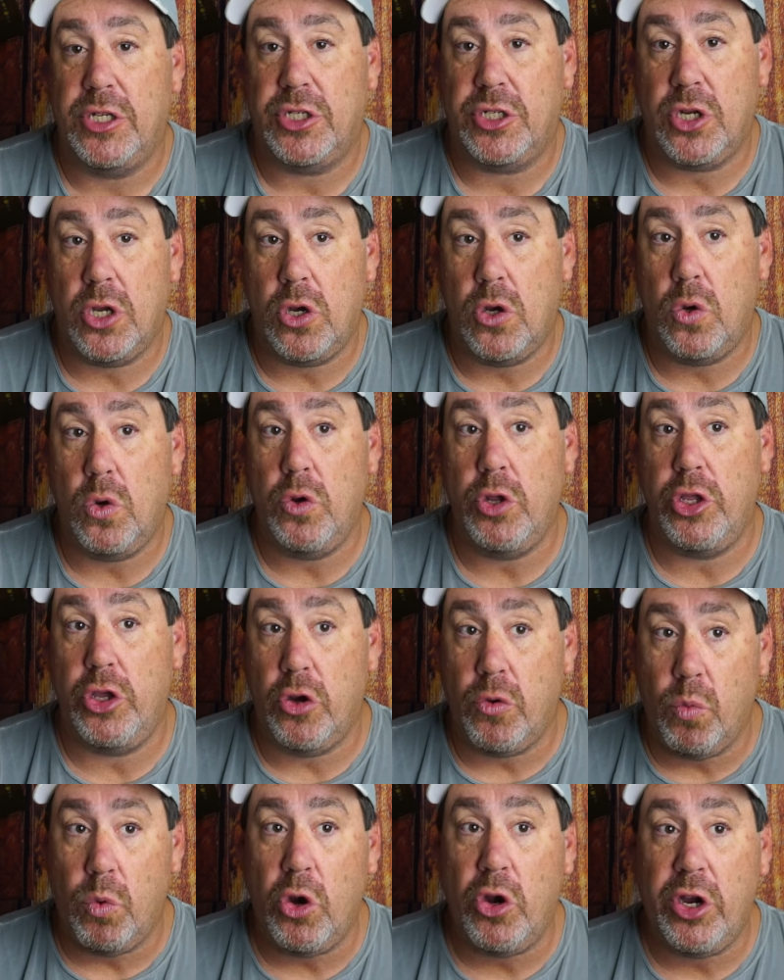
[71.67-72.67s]
So
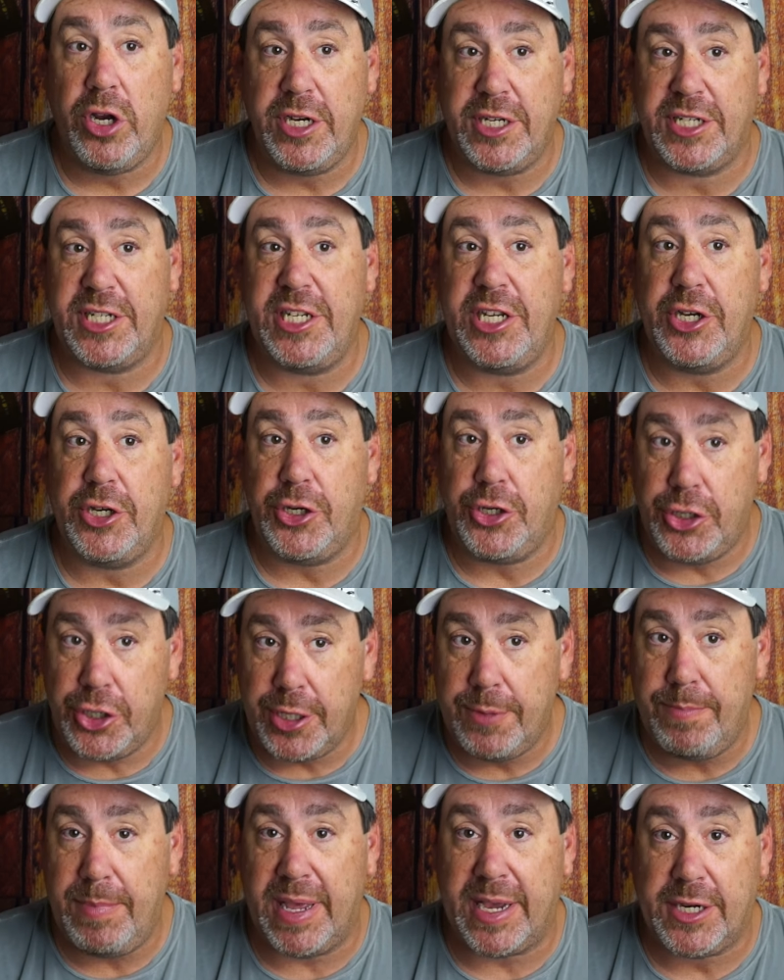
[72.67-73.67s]
you're, we're going to see a
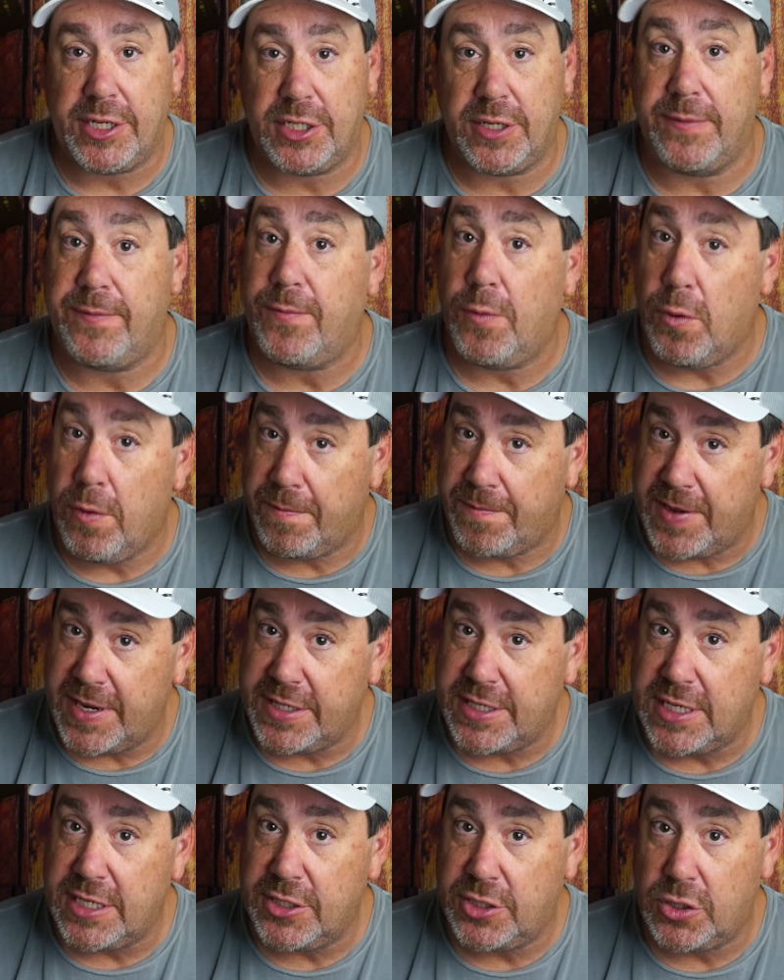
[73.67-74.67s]
good mix of
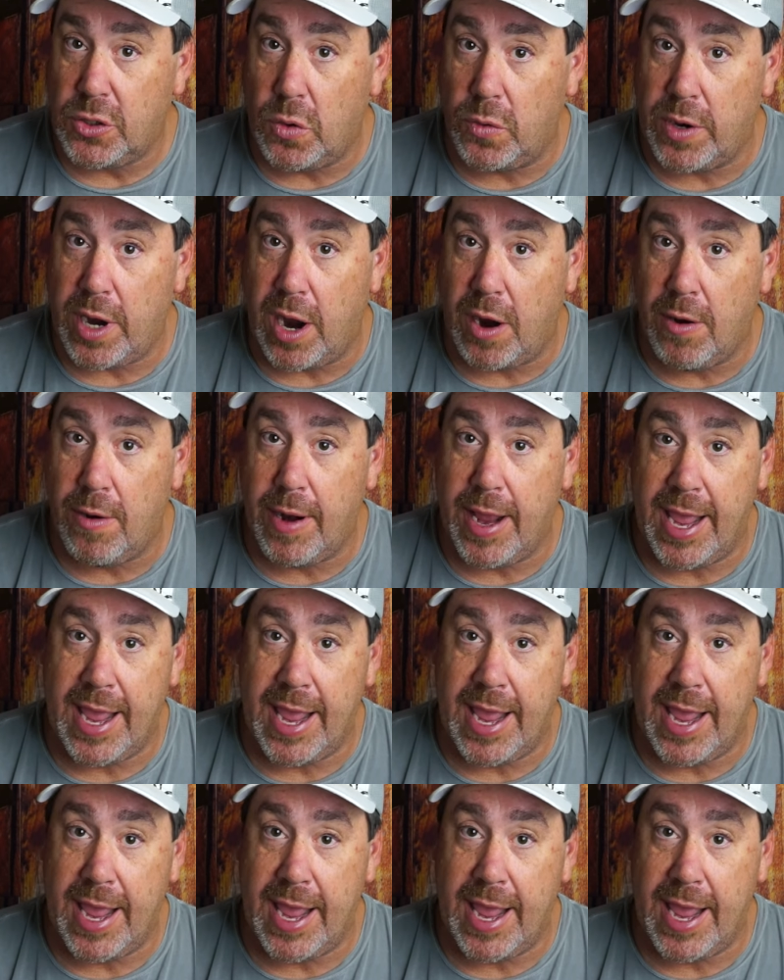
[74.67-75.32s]
forward-facing sonar